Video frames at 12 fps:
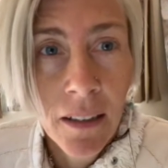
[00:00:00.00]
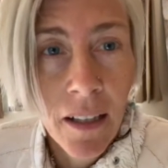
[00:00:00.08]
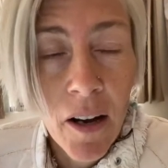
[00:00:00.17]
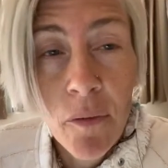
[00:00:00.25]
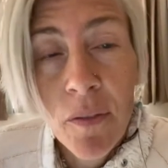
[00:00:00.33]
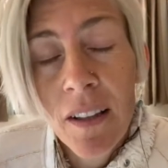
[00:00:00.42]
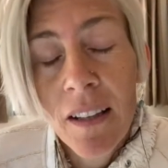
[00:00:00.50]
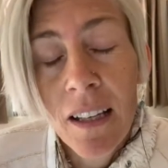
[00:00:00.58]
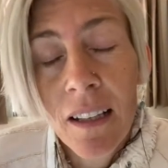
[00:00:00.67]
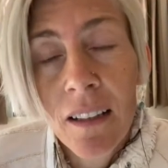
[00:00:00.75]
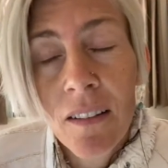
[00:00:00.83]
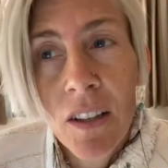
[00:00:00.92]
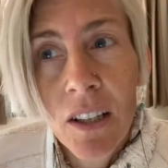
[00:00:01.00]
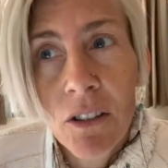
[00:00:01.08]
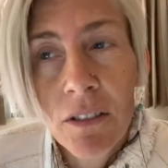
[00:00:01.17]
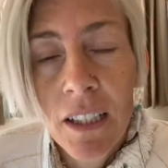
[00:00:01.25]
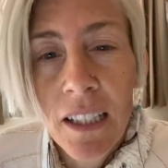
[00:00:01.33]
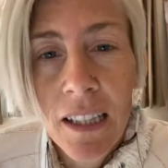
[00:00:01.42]
a feeling that you're
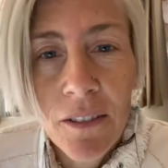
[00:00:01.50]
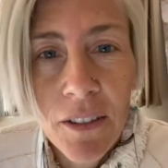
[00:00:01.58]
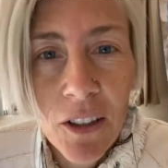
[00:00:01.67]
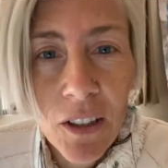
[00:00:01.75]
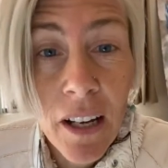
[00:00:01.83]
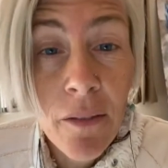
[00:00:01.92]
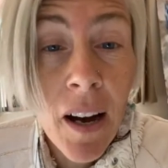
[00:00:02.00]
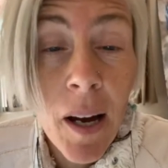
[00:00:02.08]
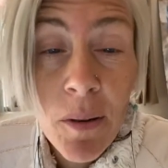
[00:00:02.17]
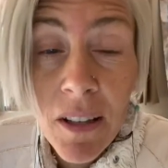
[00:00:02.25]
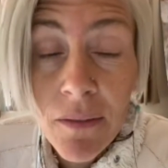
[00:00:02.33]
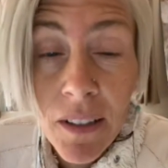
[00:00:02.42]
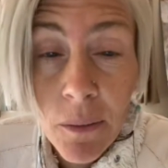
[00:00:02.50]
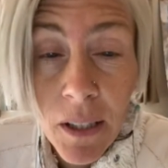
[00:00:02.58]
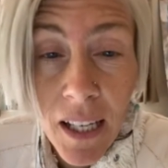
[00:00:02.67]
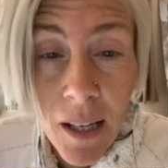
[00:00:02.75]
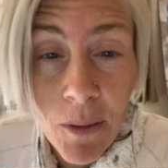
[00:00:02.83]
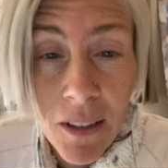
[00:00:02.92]
really living your life. I believe that we
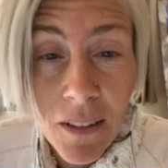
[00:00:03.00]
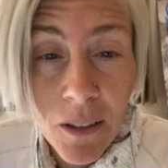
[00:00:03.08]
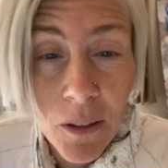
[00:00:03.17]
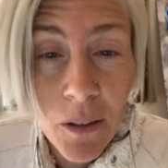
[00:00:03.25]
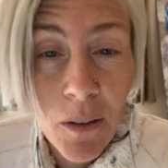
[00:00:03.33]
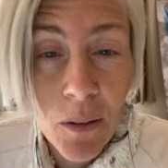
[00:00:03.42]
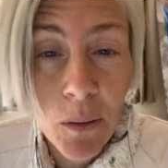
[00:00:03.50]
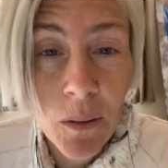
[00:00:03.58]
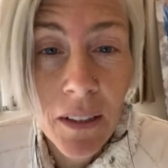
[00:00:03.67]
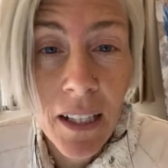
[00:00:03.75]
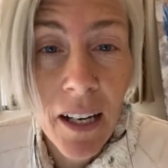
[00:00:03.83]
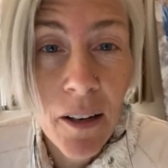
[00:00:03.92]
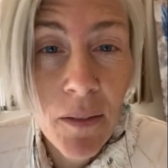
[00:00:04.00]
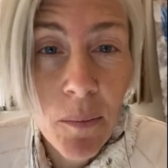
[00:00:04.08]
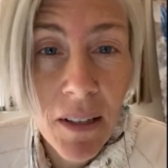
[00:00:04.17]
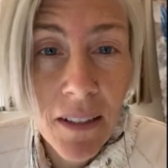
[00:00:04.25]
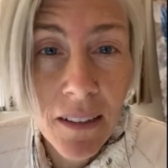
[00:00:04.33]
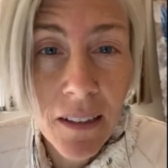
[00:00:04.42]
came to this earth to have the
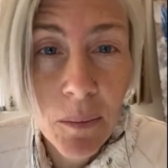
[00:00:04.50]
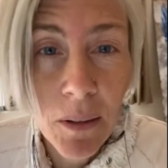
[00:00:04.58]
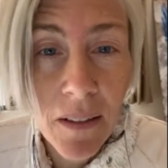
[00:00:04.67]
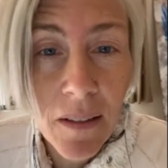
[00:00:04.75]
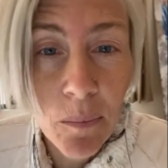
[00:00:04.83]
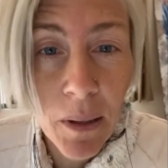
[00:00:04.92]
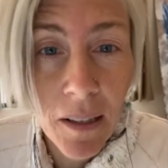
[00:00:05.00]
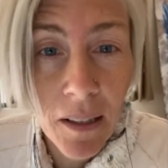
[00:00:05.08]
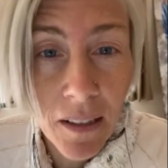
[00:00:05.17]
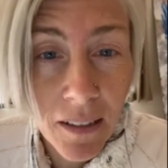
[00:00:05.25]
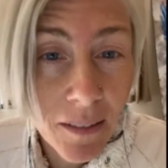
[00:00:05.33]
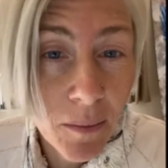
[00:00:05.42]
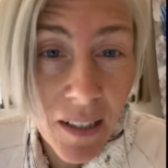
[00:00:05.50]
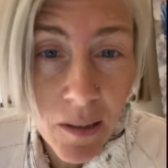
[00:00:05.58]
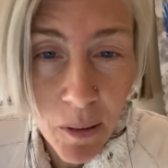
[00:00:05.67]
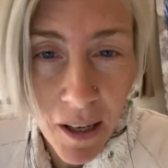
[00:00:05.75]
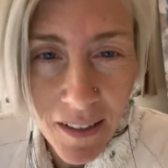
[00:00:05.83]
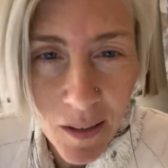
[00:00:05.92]
best experience that's
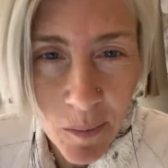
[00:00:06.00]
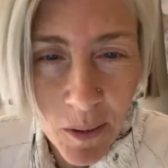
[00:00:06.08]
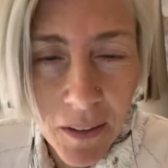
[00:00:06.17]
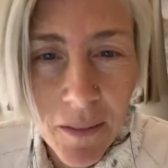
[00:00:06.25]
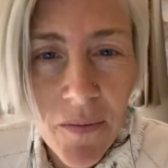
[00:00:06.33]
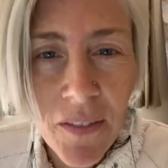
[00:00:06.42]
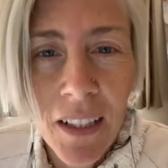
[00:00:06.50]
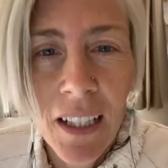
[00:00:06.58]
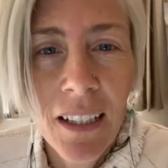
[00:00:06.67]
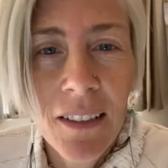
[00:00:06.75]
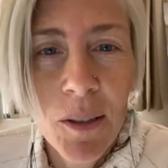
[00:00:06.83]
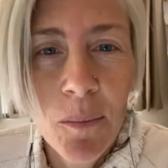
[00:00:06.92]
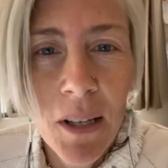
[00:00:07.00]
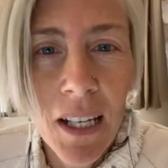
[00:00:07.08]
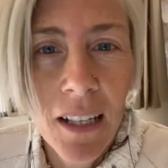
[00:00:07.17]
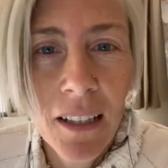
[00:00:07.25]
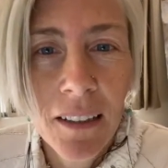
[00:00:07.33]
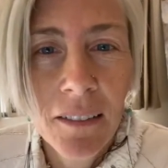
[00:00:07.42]
possible. And to
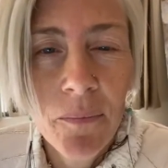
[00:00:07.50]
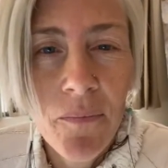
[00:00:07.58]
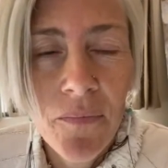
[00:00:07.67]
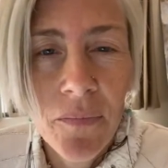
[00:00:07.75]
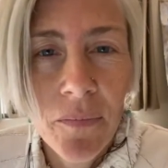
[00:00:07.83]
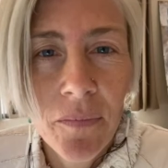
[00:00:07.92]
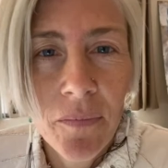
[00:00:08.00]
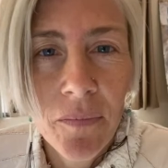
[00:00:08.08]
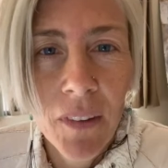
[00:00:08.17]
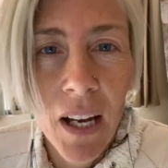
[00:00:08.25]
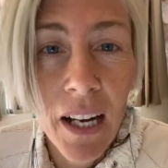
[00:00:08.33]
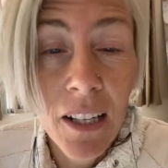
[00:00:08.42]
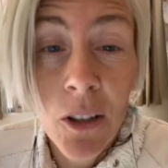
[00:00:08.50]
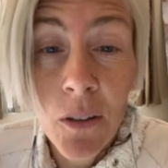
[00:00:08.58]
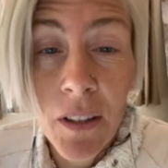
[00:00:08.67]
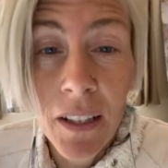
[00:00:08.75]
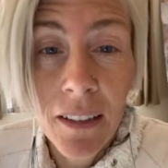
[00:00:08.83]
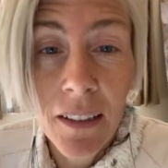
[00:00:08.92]
me, I know
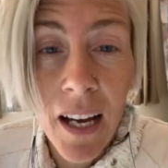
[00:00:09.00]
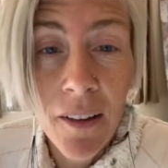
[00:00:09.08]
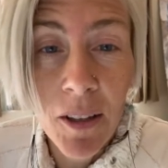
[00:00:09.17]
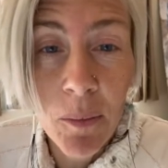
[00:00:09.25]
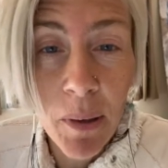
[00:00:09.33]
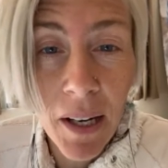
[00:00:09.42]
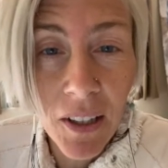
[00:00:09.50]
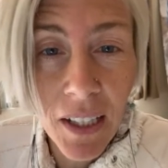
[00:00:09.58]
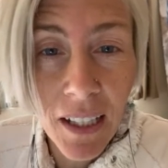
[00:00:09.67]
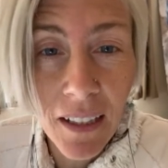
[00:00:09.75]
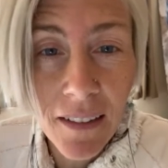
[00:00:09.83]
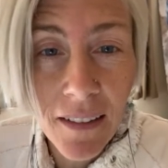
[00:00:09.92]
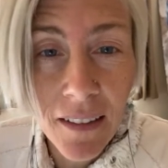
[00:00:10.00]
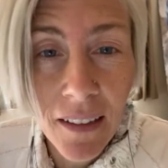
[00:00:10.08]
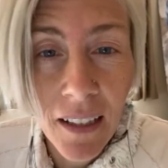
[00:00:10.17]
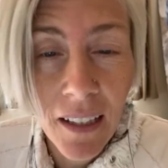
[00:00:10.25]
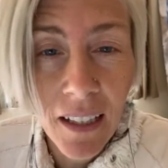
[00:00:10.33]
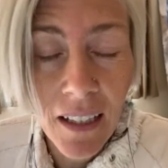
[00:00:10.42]
that having paradise
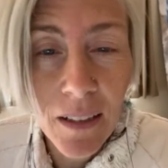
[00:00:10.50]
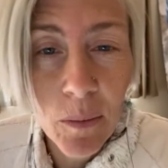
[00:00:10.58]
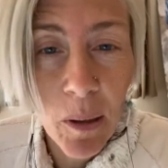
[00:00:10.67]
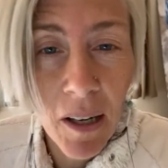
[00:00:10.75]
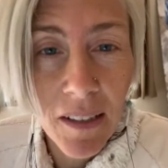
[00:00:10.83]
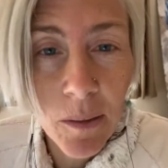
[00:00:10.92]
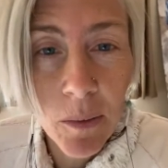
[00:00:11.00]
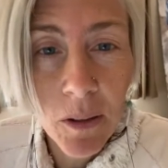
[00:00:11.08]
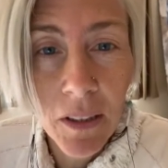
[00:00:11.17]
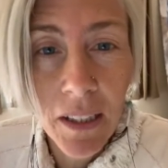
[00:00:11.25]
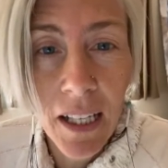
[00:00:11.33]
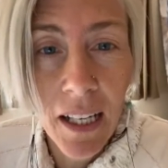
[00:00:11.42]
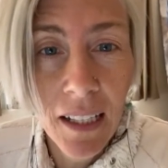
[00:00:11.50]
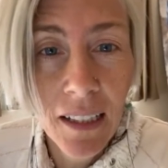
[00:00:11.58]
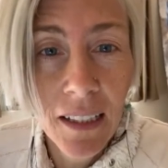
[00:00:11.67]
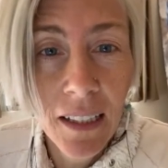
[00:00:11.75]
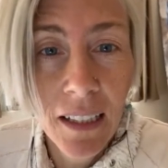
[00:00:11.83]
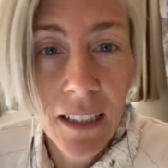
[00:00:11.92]
is possible,
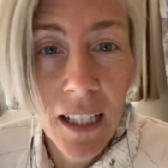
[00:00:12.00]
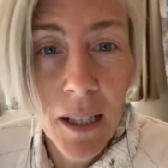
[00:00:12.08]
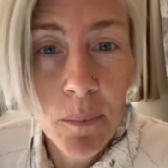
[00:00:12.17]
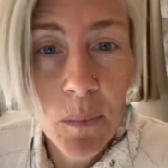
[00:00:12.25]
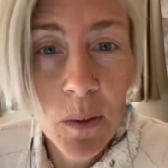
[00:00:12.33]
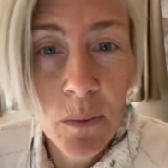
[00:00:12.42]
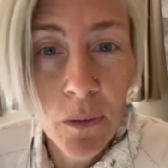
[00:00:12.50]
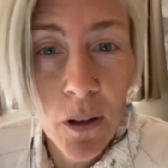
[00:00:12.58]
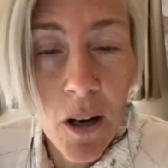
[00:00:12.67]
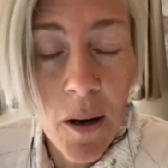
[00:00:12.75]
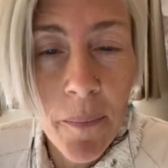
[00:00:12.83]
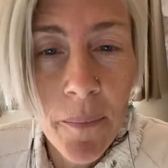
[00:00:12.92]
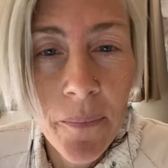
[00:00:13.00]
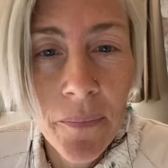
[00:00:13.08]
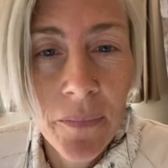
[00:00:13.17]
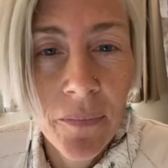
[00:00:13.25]
and it comes from